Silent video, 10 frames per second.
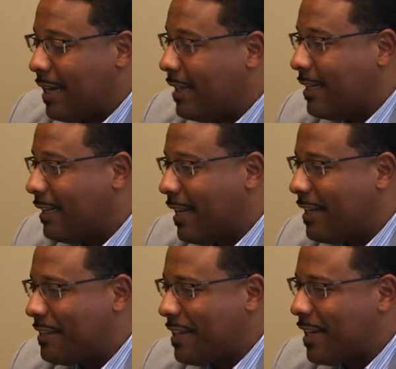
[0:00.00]
I did it
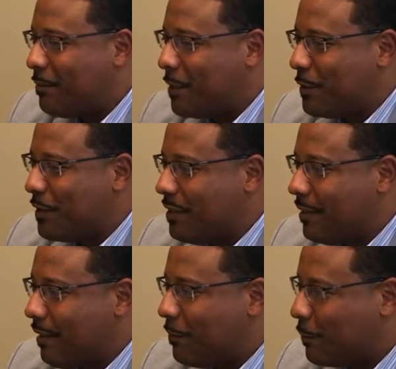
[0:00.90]
last time, so you
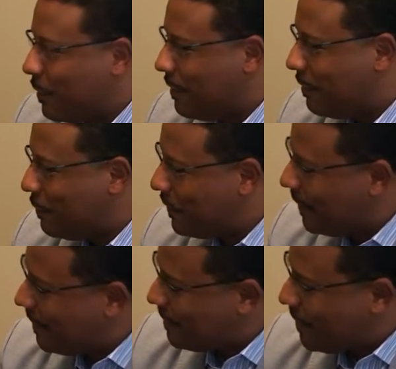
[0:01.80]
know I was willing to do it
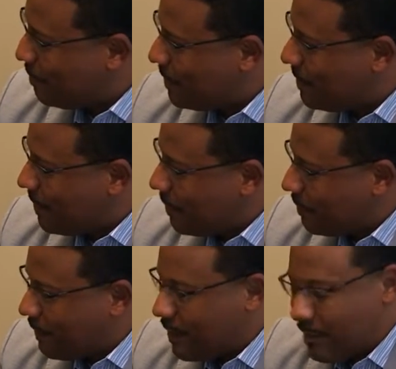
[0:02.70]
last time The so,
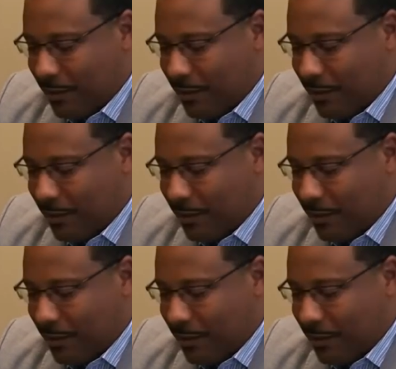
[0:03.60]
sacrifice.